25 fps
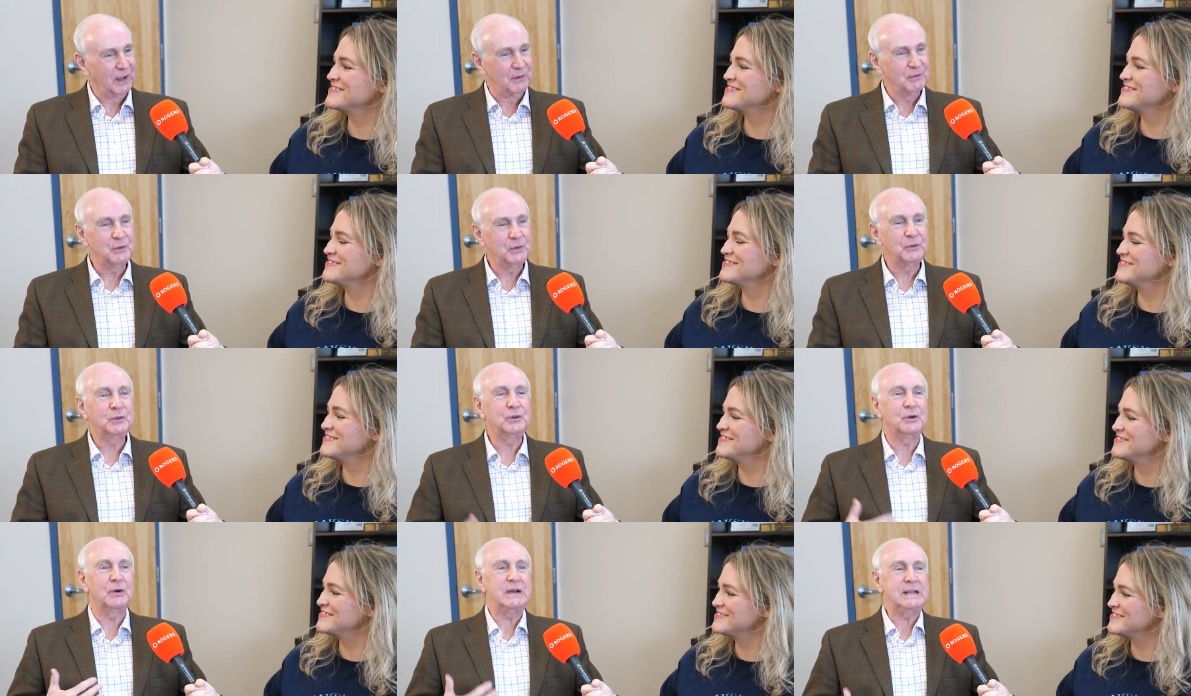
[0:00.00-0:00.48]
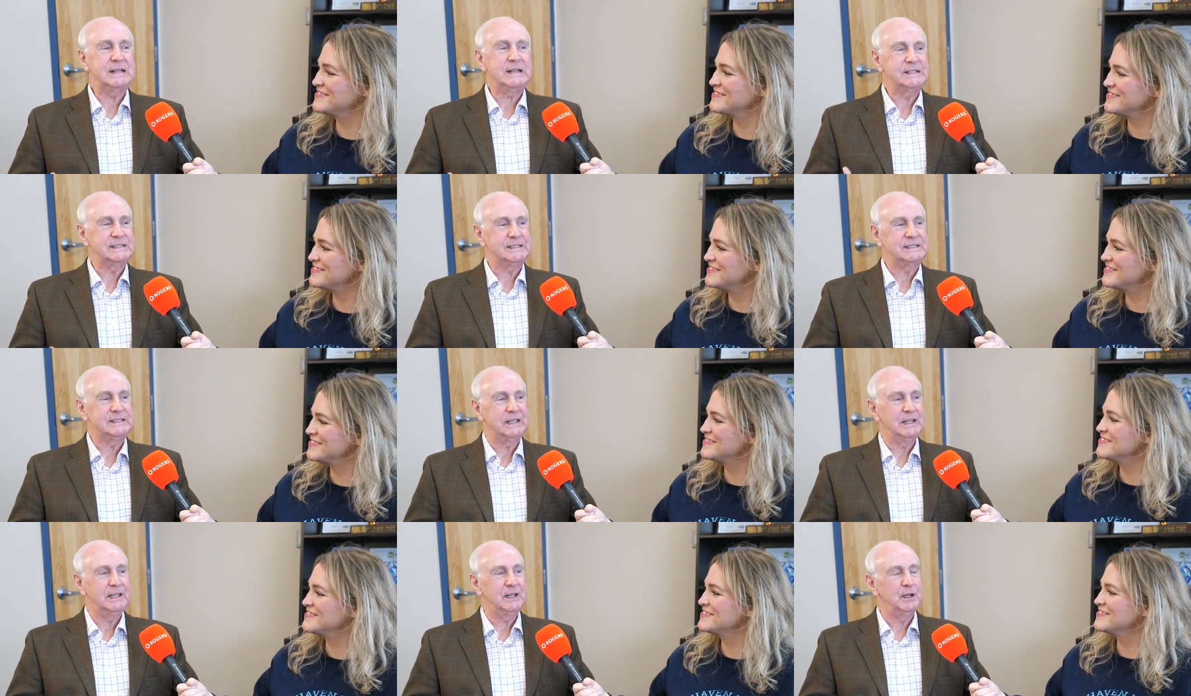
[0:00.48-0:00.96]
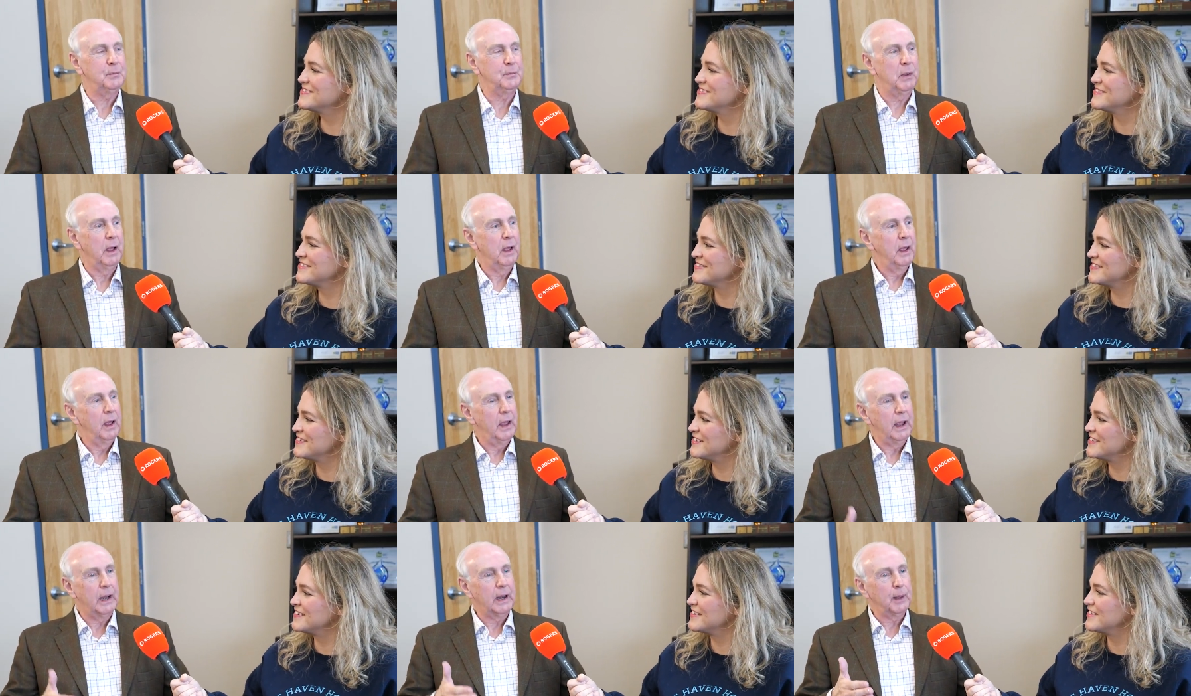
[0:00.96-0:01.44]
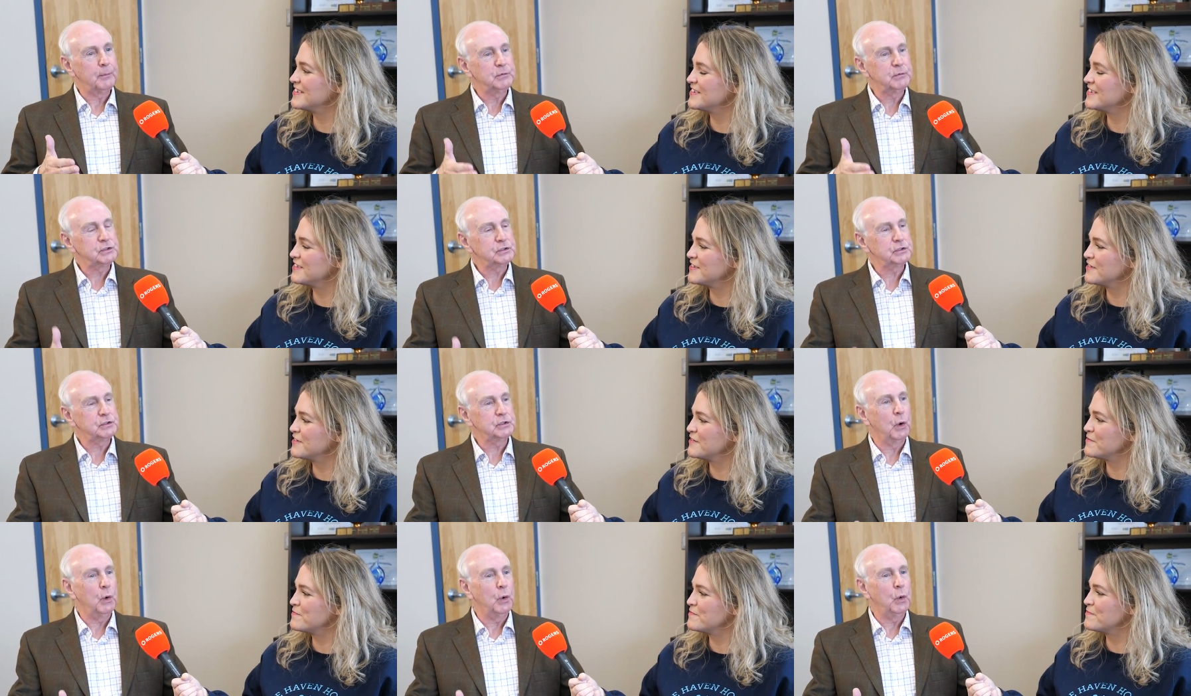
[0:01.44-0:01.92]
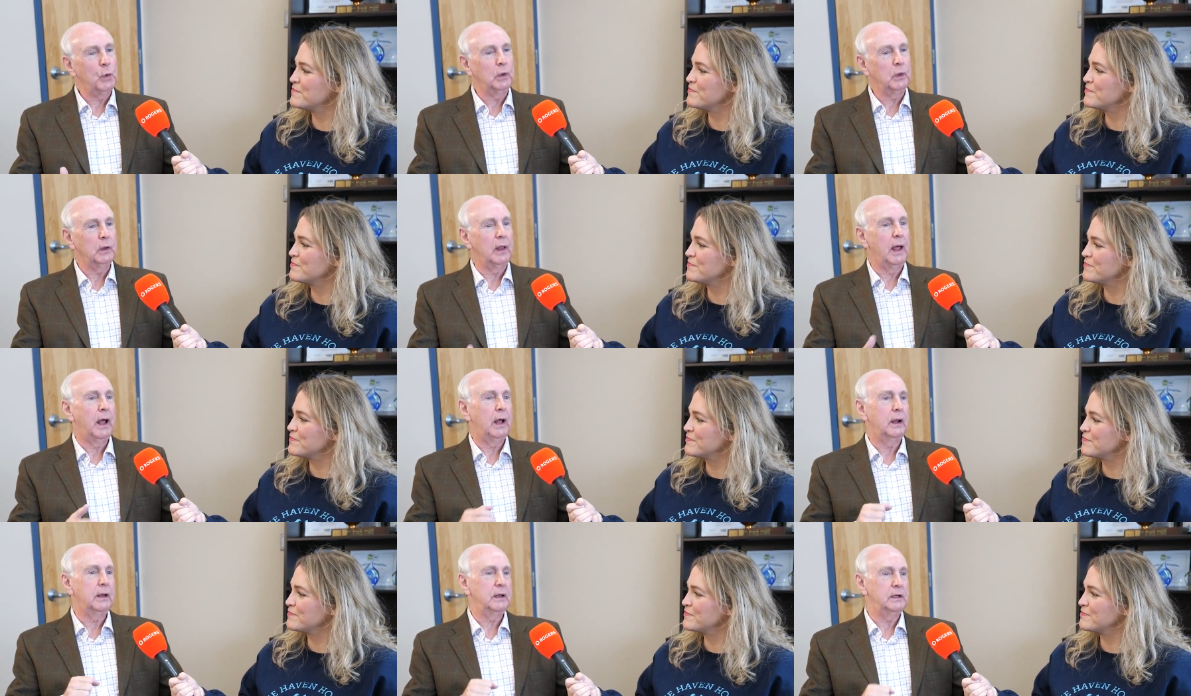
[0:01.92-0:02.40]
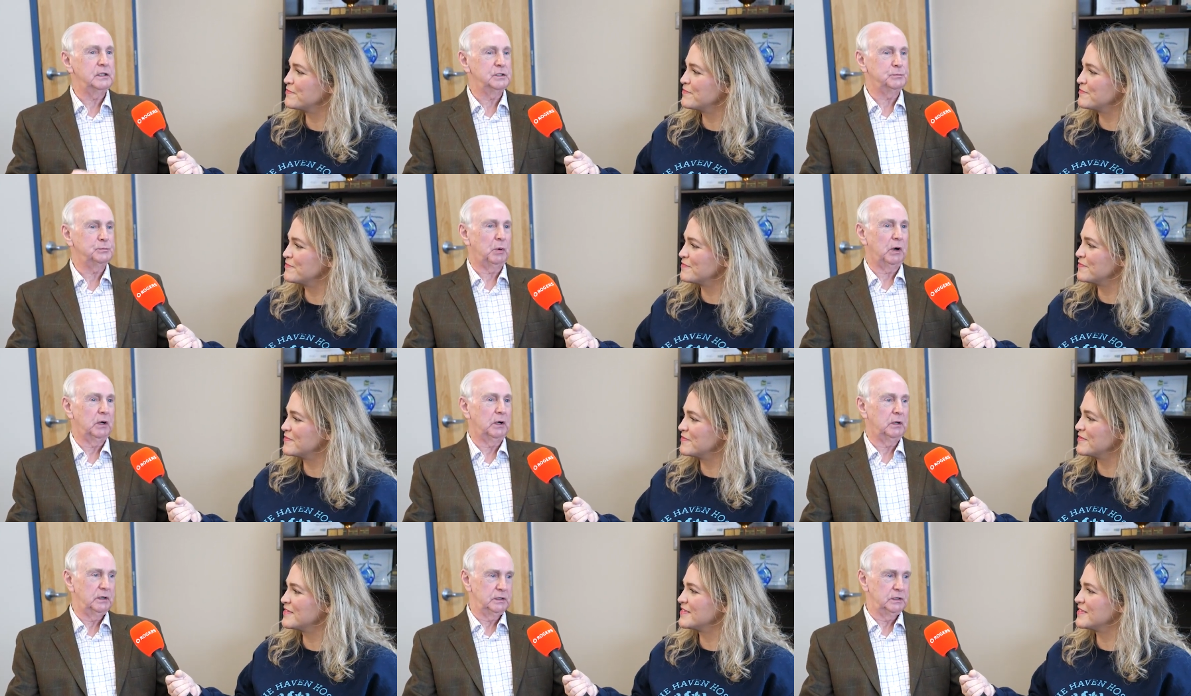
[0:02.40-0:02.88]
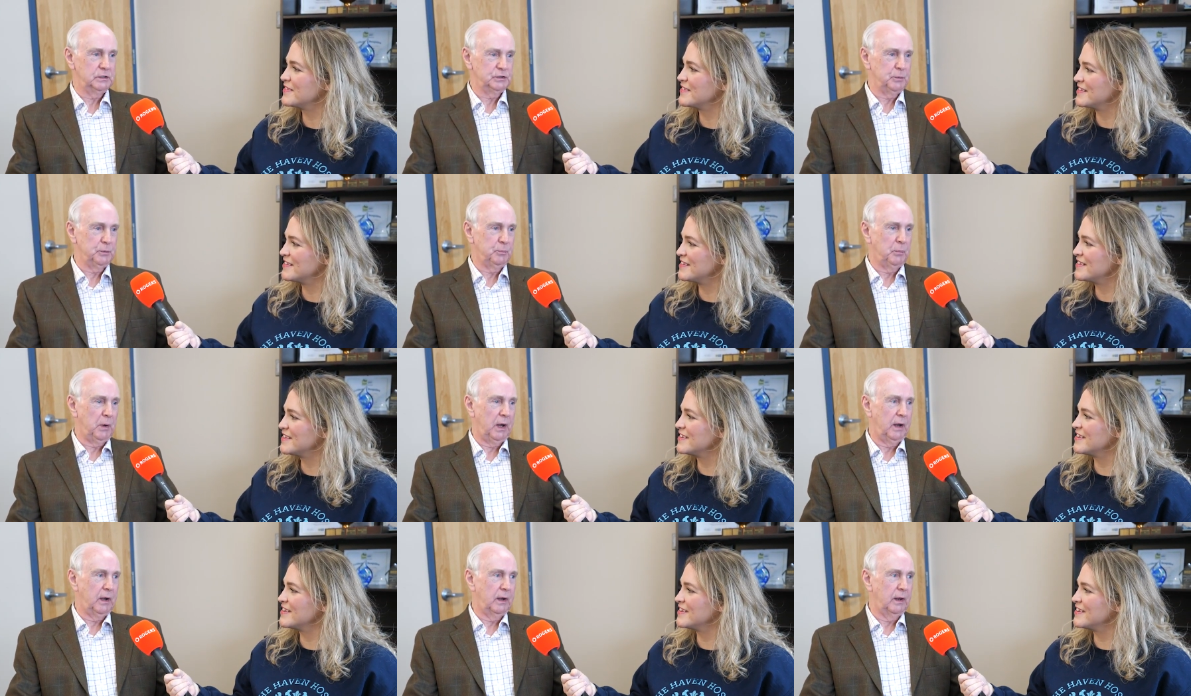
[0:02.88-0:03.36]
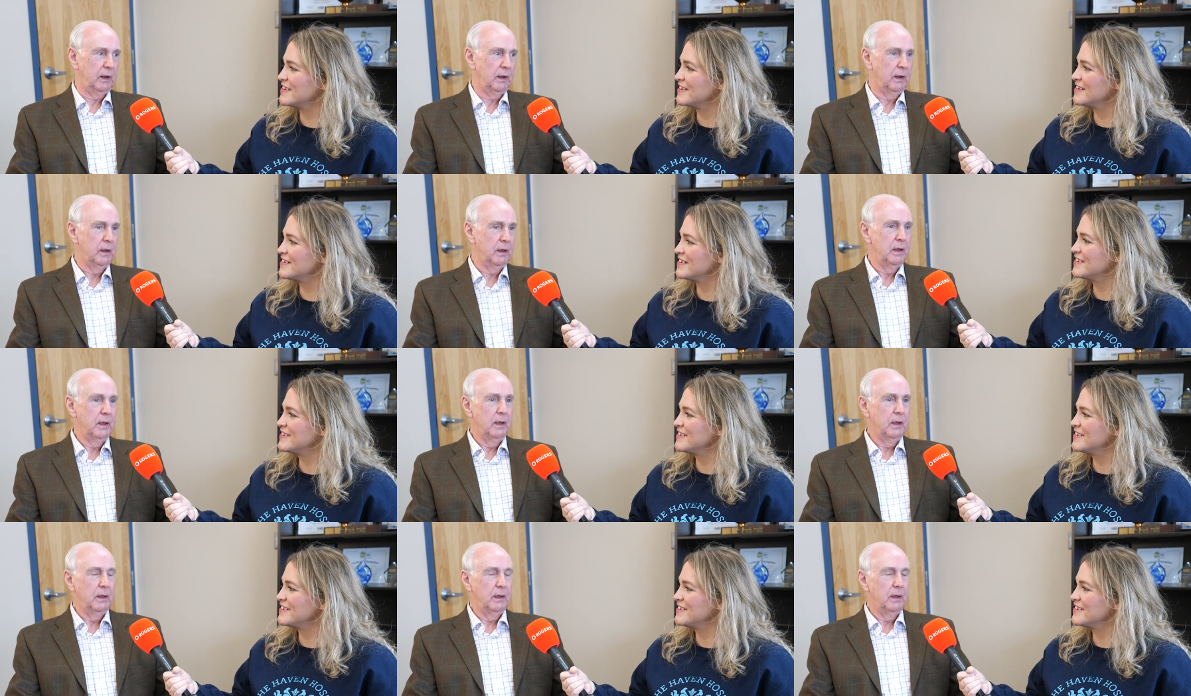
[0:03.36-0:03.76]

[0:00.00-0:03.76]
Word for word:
Speaker 1: So it's great to see him, and I'm so glad he's participating